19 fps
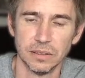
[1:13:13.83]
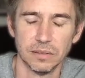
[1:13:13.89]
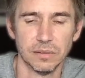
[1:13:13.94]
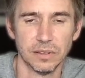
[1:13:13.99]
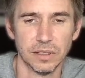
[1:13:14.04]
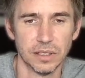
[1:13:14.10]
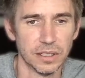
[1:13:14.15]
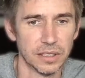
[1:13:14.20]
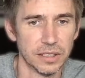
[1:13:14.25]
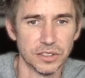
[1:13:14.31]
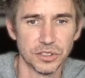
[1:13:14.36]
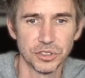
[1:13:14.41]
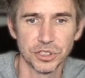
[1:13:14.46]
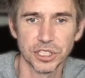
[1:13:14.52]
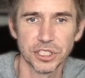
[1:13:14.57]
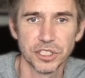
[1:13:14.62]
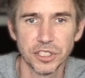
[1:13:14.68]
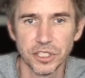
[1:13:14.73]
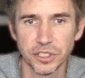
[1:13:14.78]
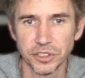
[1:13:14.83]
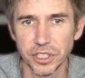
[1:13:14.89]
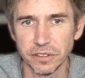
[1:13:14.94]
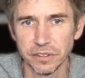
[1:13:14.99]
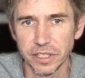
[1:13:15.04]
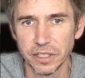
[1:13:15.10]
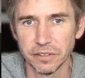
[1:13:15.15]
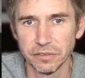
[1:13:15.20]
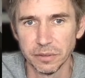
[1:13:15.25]
The instructions are
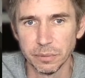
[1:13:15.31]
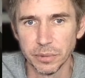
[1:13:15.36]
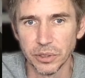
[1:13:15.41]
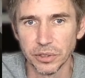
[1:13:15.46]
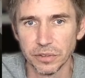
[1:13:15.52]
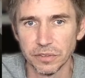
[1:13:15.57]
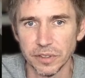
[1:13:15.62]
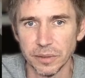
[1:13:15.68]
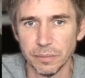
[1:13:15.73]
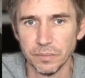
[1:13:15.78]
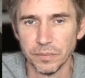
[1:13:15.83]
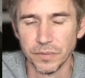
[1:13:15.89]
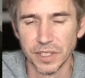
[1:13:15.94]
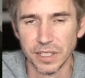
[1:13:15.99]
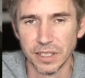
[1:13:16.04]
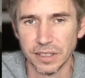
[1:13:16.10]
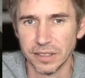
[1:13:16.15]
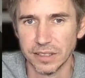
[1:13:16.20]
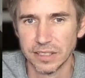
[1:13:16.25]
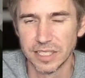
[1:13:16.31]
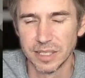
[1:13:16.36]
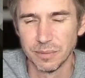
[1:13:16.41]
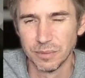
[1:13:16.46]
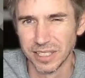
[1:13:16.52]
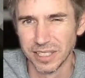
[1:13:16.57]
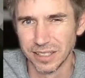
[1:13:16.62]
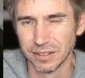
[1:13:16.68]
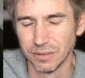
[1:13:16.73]
generated for both of them. It
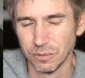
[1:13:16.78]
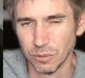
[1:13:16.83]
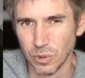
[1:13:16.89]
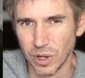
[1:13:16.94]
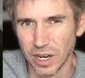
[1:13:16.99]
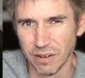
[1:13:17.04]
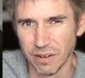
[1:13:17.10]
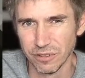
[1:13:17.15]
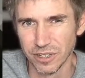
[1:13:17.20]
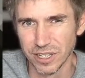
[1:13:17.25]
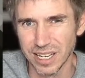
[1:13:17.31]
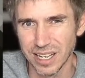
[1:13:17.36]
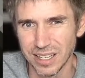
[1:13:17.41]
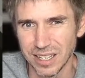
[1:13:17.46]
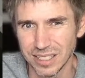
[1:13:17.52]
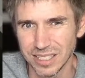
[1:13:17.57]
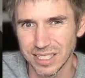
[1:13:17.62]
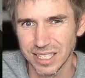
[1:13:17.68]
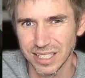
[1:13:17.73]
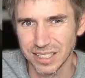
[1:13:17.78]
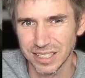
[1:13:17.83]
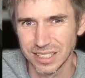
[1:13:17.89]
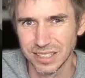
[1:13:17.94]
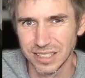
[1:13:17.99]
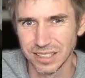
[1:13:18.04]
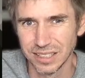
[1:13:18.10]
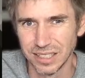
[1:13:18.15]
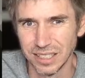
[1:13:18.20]
seems like whatever
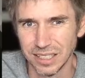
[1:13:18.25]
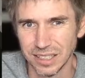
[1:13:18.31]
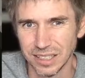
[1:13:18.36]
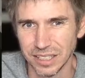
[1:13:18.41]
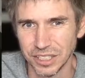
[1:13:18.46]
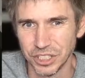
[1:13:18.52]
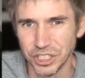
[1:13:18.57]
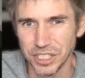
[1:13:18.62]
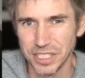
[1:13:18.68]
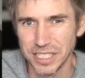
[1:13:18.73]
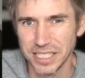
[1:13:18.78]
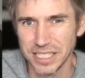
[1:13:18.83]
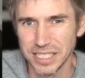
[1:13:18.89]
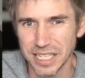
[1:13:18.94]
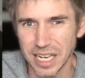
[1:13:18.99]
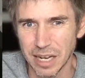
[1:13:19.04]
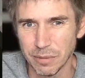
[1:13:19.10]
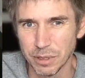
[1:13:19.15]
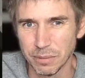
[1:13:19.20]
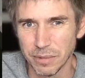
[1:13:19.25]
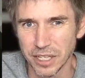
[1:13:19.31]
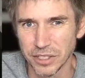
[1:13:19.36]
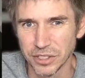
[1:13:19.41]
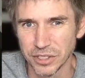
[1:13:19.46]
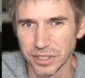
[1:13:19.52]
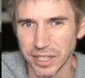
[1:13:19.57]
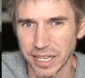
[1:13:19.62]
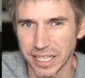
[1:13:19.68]
context the GCC
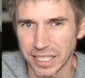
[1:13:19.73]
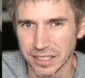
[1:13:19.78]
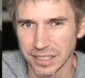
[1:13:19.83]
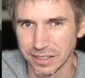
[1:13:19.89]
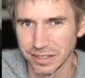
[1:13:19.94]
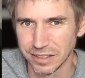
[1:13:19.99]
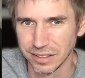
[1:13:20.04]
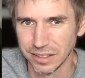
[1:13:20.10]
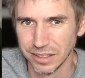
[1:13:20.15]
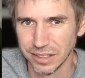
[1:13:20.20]
optimizer has.